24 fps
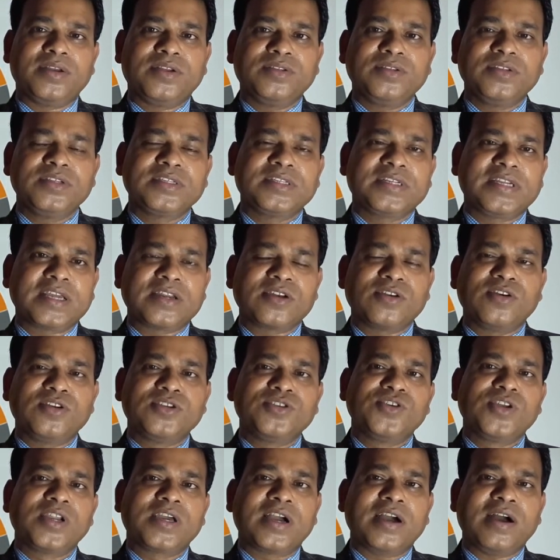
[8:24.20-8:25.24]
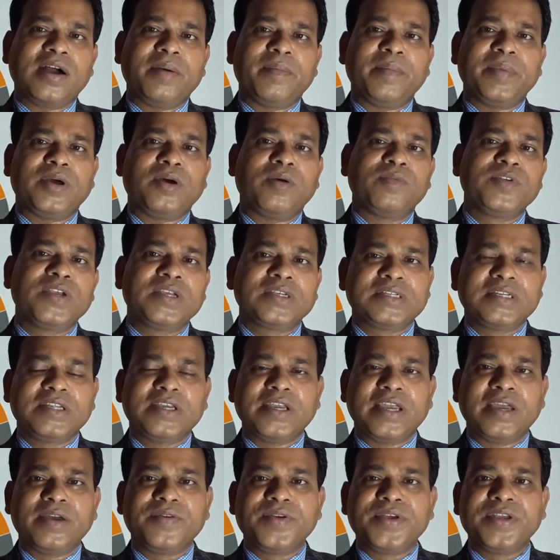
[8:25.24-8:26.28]
this technology will come, obviously
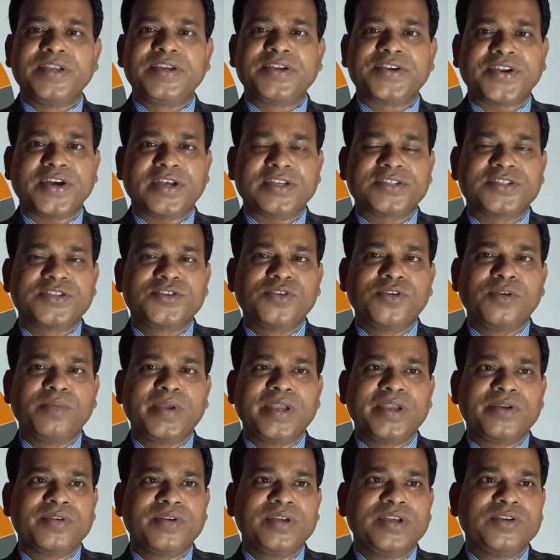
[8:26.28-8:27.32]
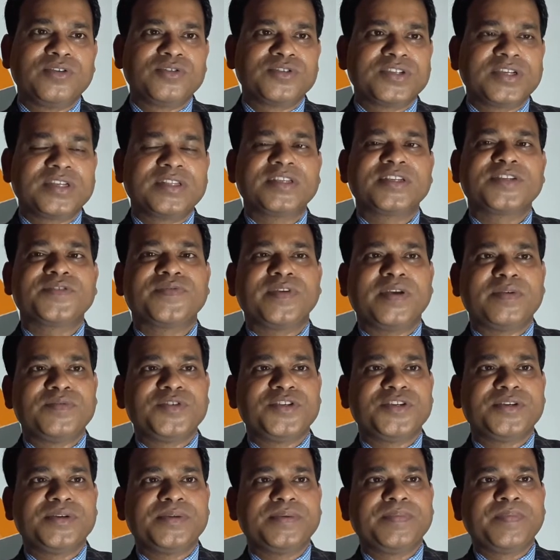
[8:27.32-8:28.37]
every industry will be using this
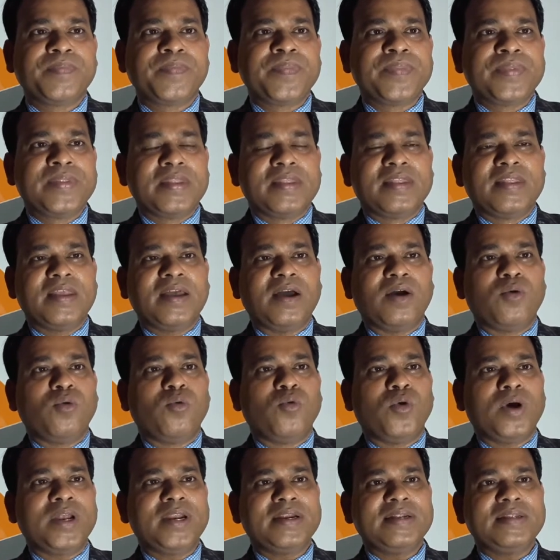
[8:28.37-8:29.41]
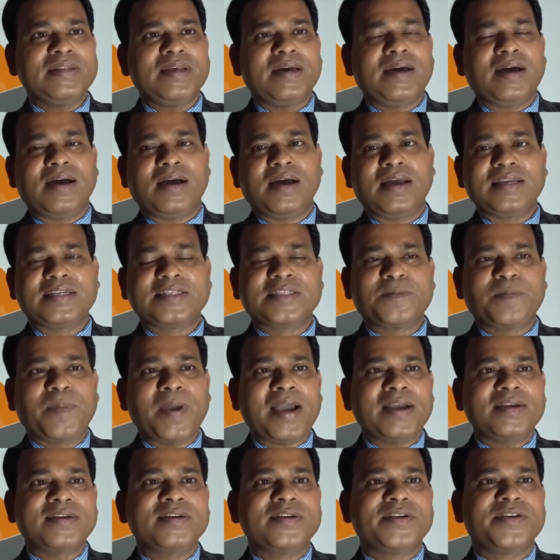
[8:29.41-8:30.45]
5G. Now what are the
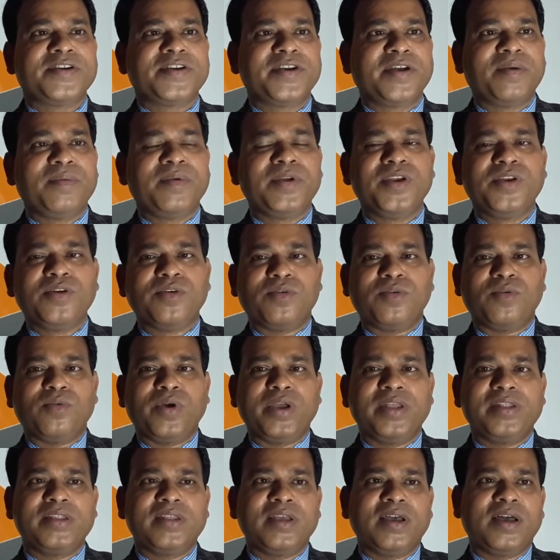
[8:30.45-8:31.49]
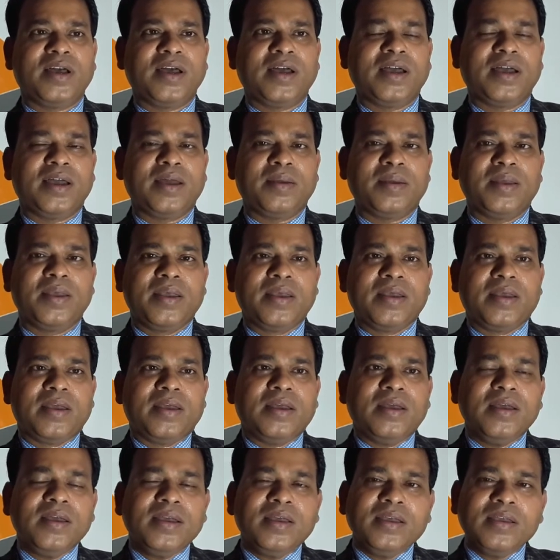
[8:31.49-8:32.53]
expected revenue when
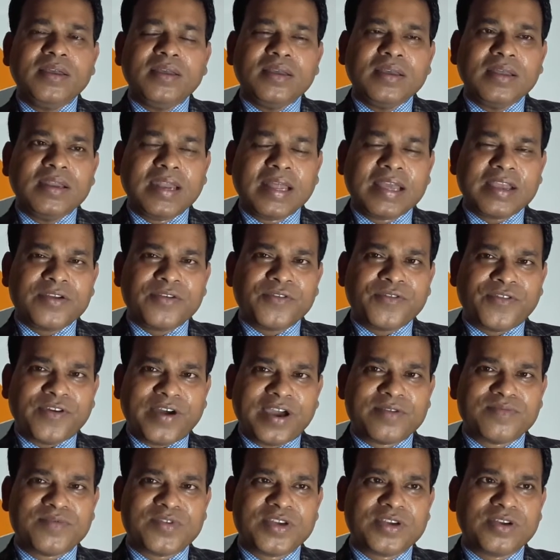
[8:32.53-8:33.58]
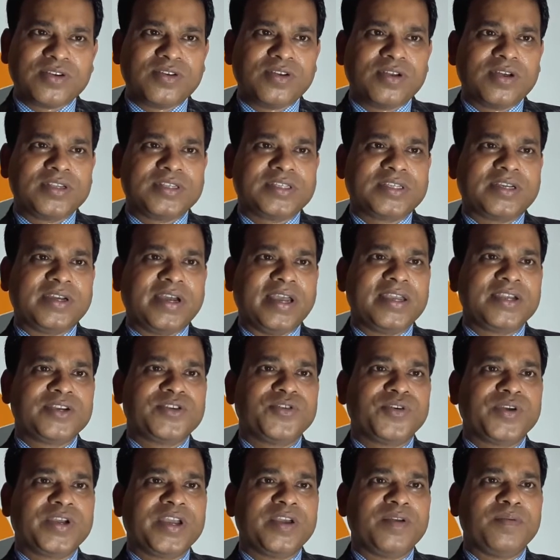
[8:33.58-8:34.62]
like 5G is going
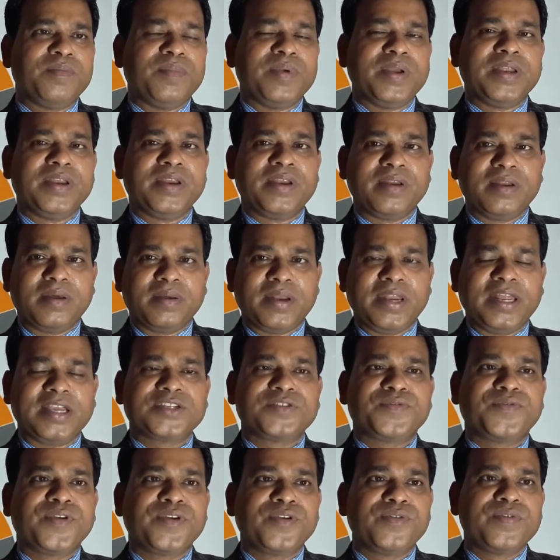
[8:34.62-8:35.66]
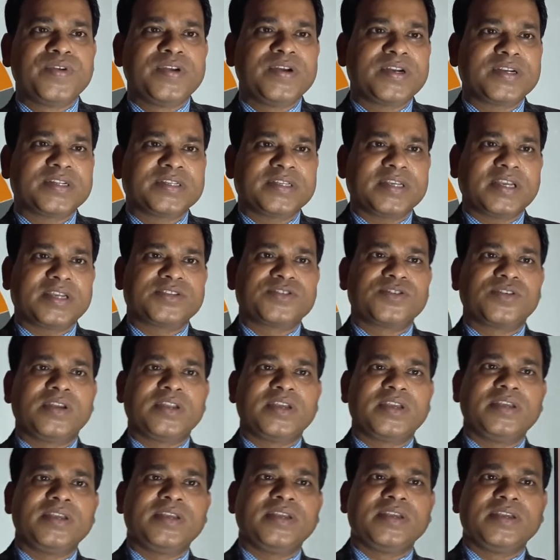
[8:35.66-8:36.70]
to give in next few years
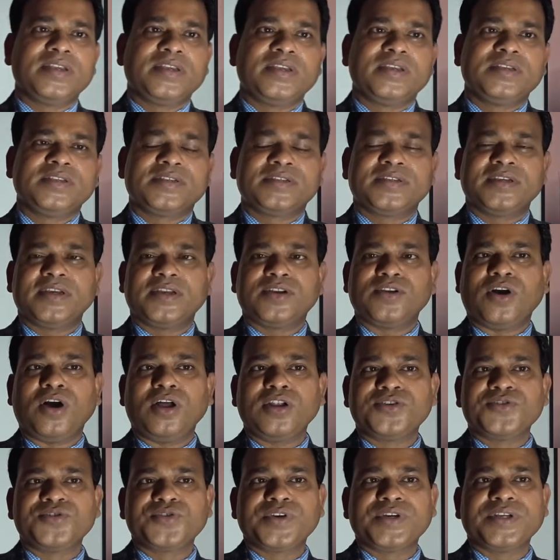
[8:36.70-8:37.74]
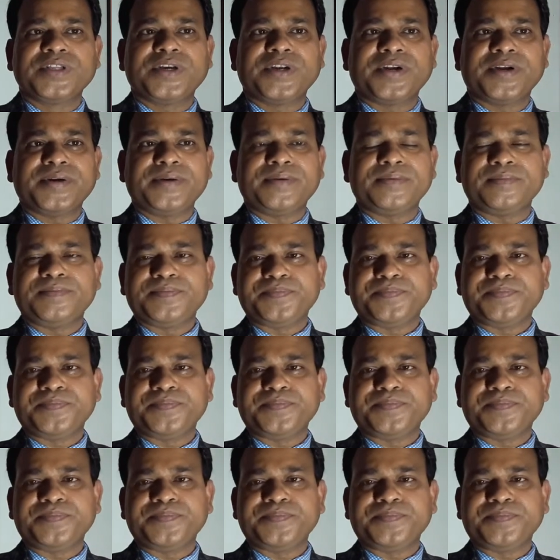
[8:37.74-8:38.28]
actually is an altogether